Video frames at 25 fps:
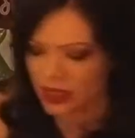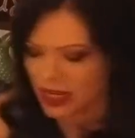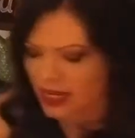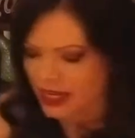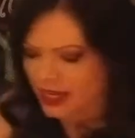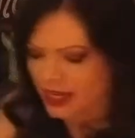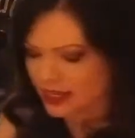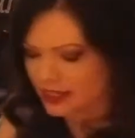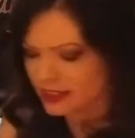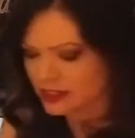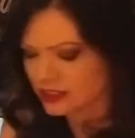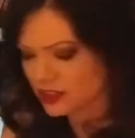
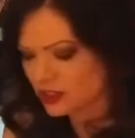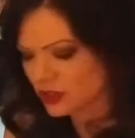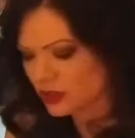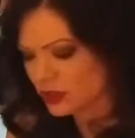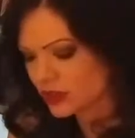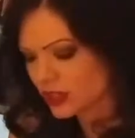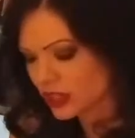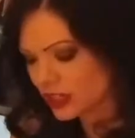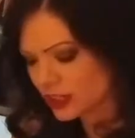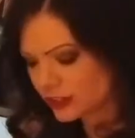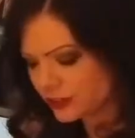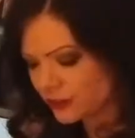And so
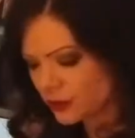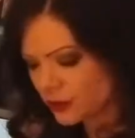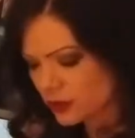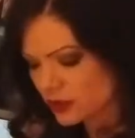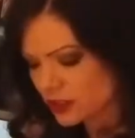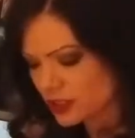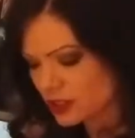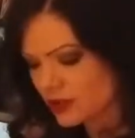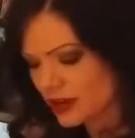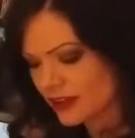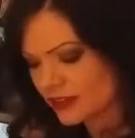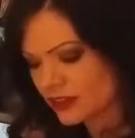therefore
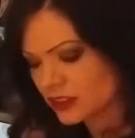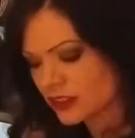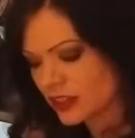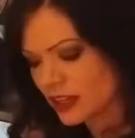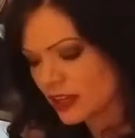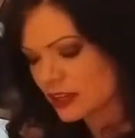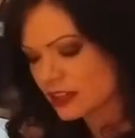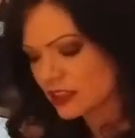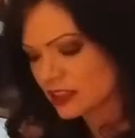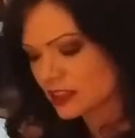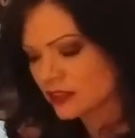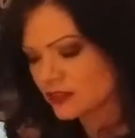you have a
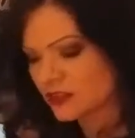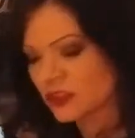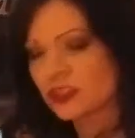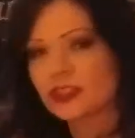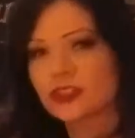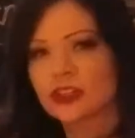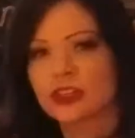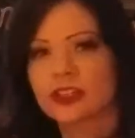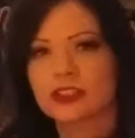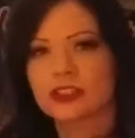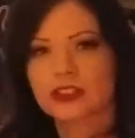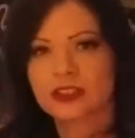lot of
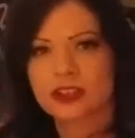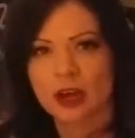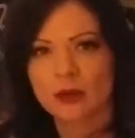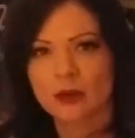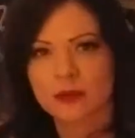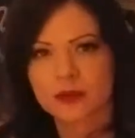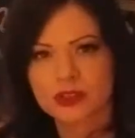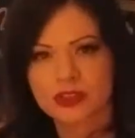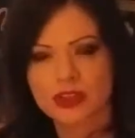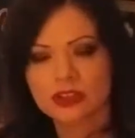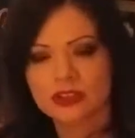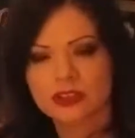start, stop,
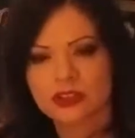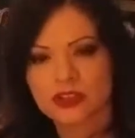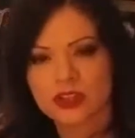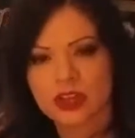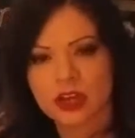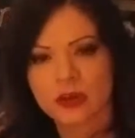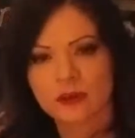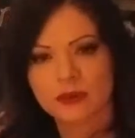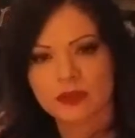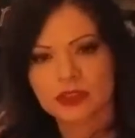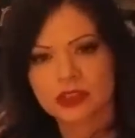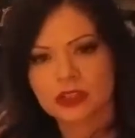start,
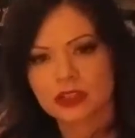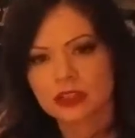stop, start,